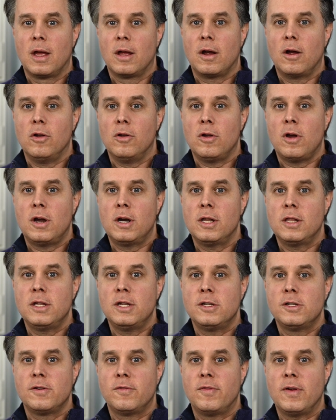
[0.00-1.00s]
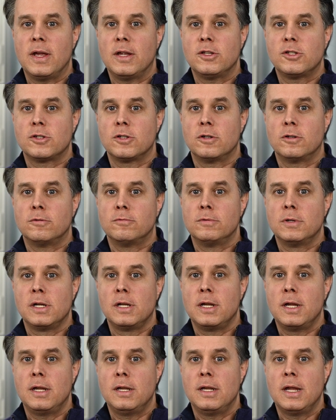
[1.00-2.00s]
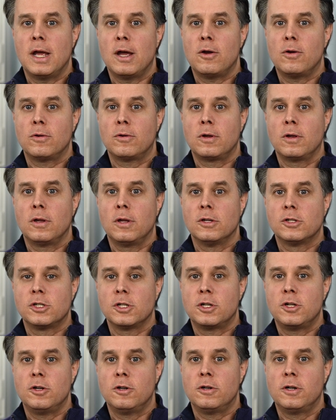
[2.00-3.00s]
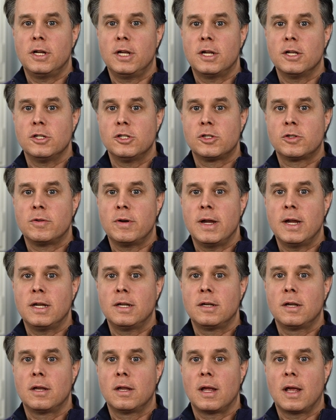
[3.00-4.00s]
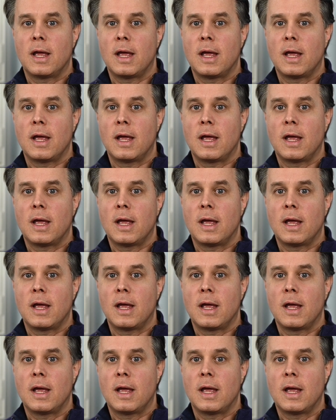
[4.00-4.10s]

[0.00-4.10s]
A lot of these events are really now security constrained,